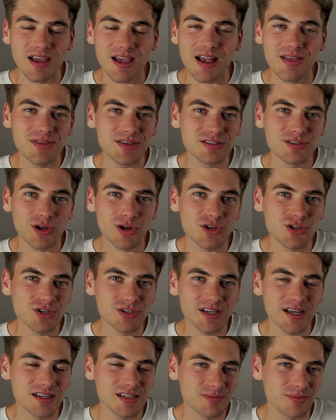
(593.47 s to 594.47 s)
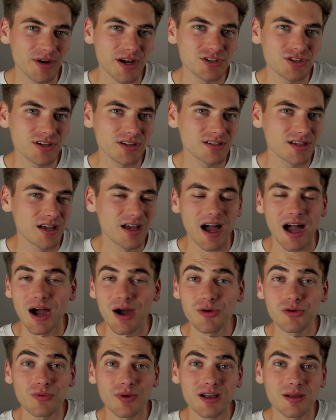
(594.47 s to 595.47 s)
And these larger sized projects, I
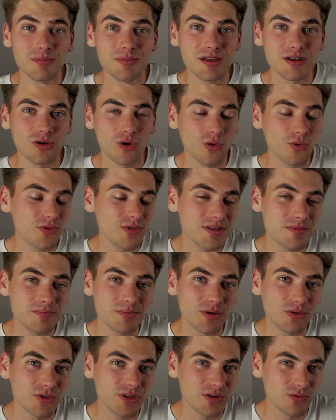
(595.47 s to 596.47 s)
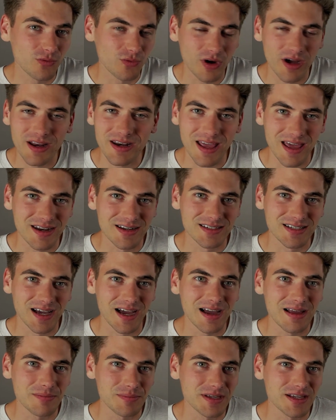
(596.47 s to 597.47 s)
would recommend only building one at a
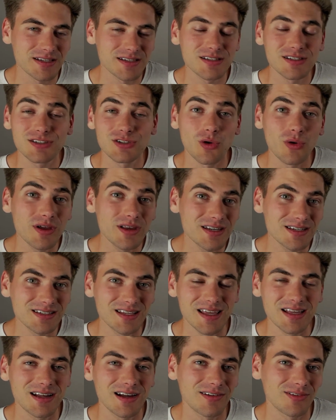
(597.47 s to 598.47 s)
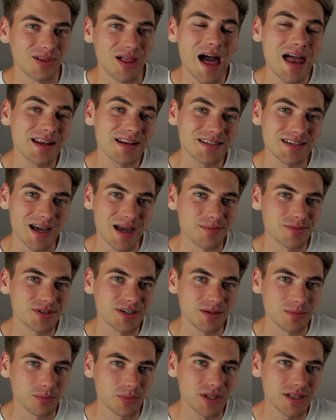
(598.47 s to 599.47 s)
time because it's going to take a lot of time to
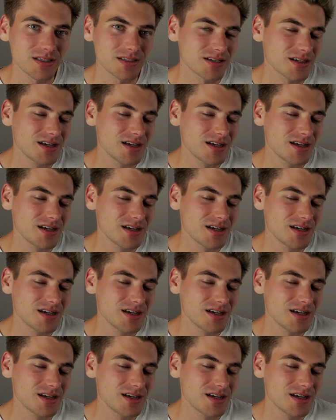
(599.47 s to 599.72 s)
complete.